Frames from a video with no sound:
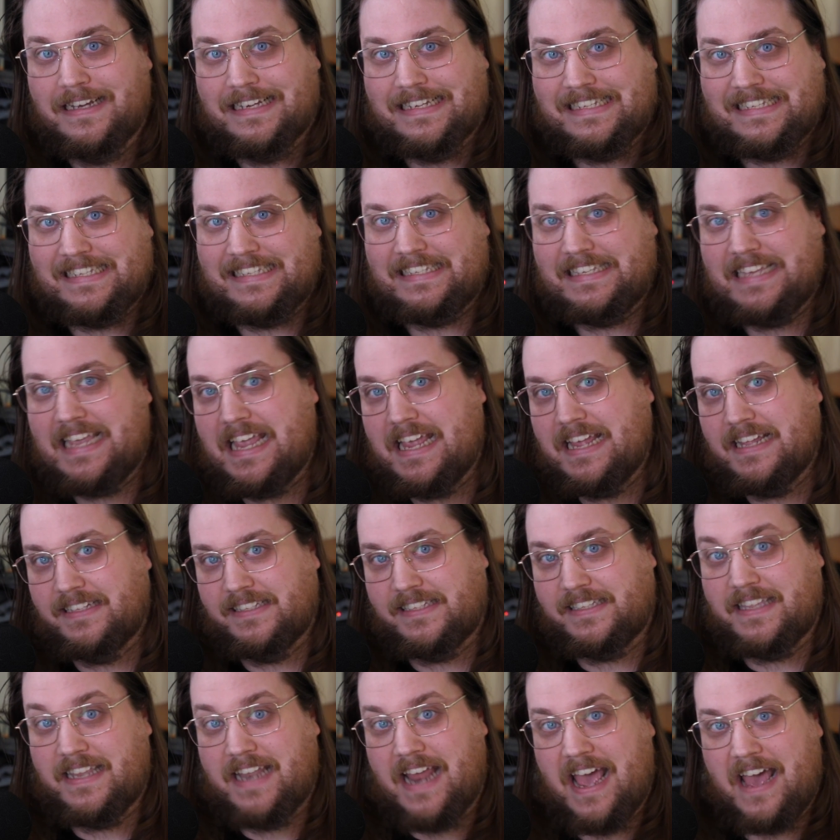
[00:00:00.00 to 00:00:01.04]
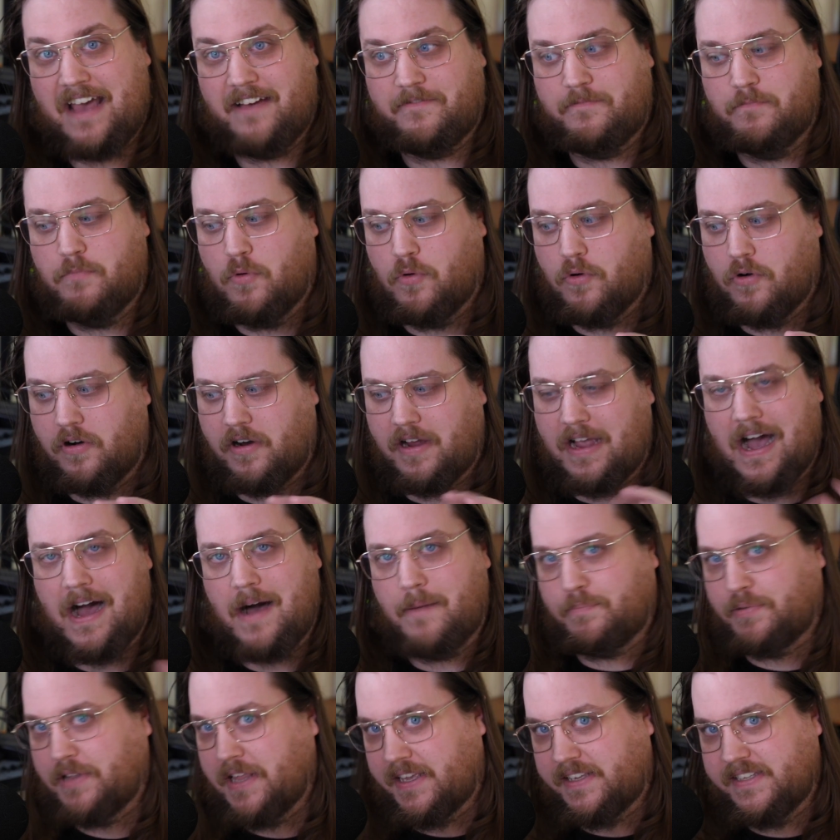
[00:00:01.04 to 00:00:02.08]
scenes that have more
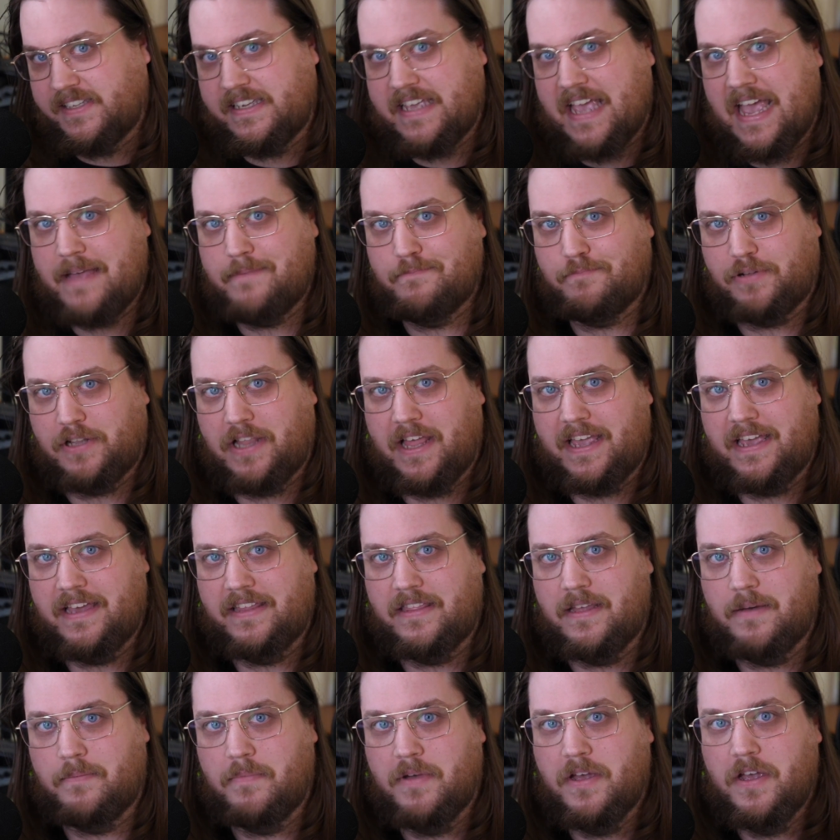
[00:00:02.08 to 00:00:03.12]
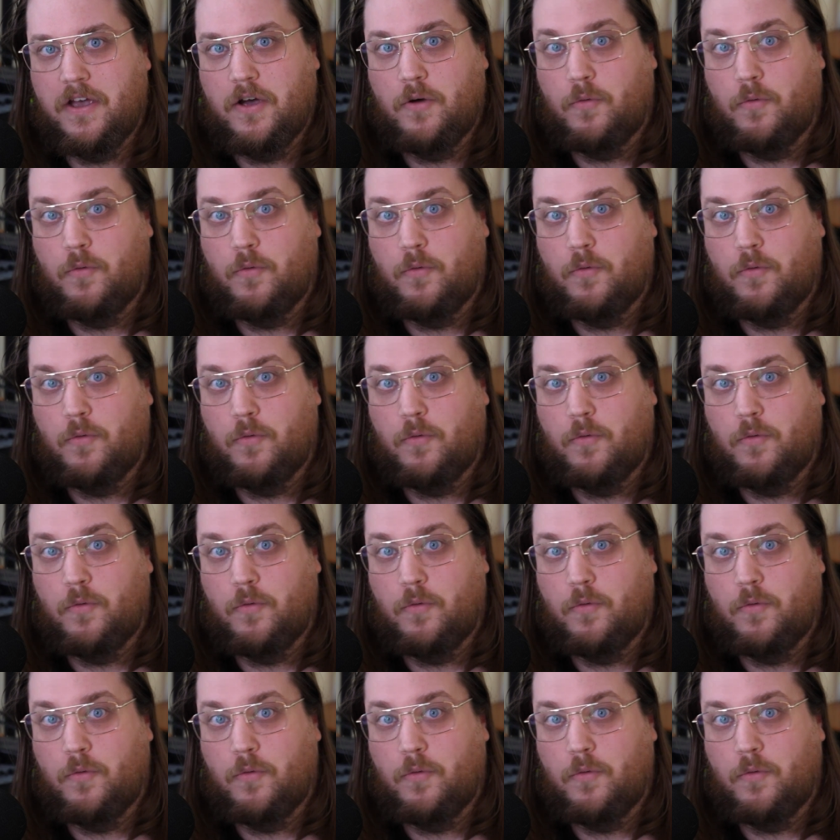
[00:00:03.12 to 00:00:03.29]
complex gameplay in them